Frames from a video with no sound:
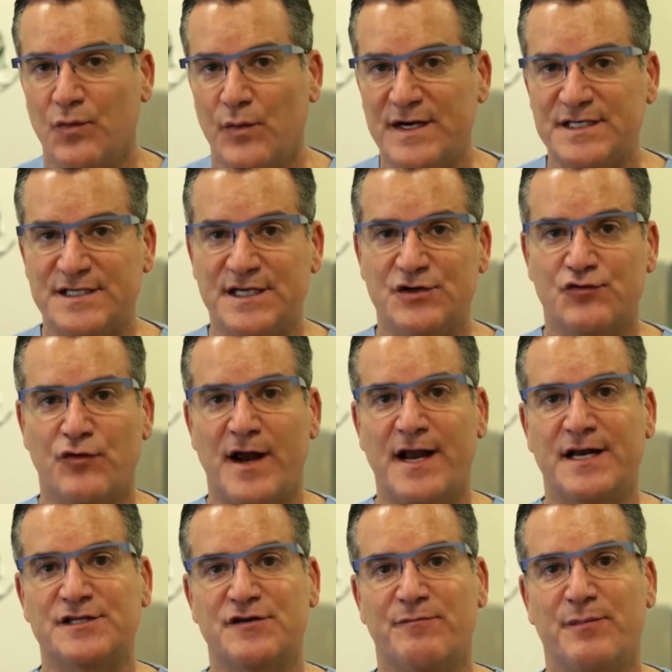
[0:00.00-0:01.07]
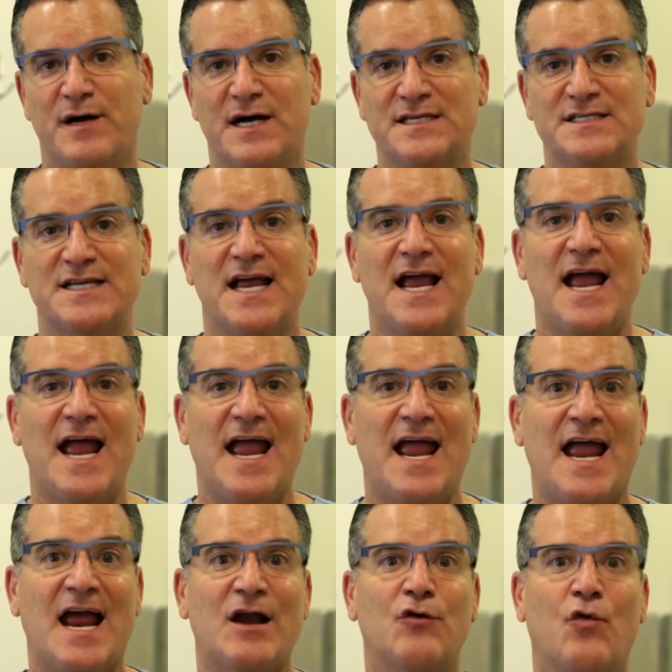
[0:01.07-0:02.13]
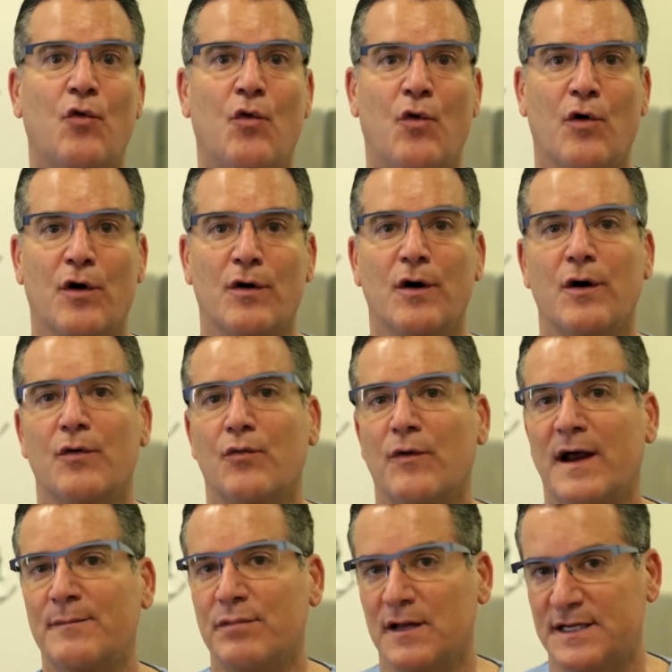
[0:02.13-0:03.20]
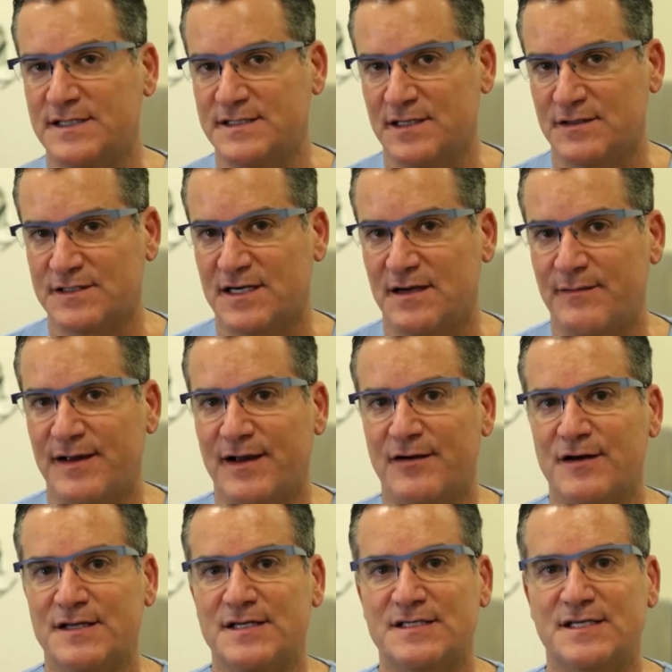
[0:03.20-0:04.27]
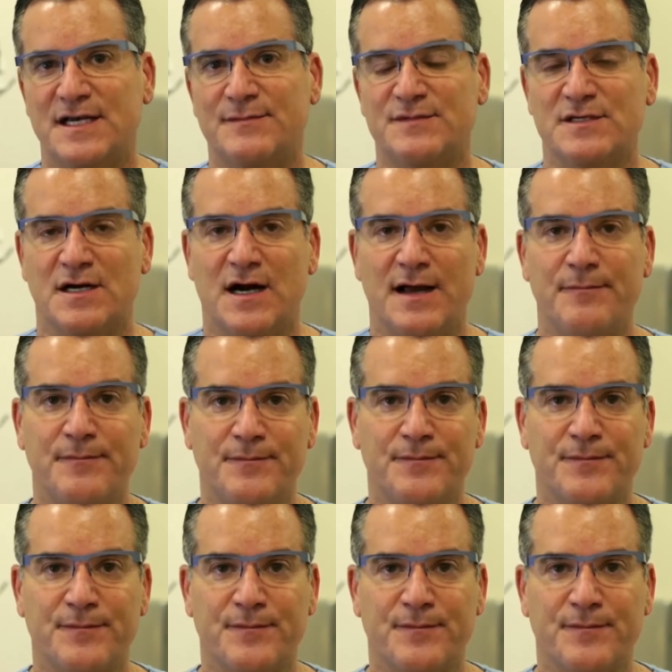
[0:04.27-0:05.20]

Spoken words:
we see drainage of pus and or red blood cells coming out at the same time.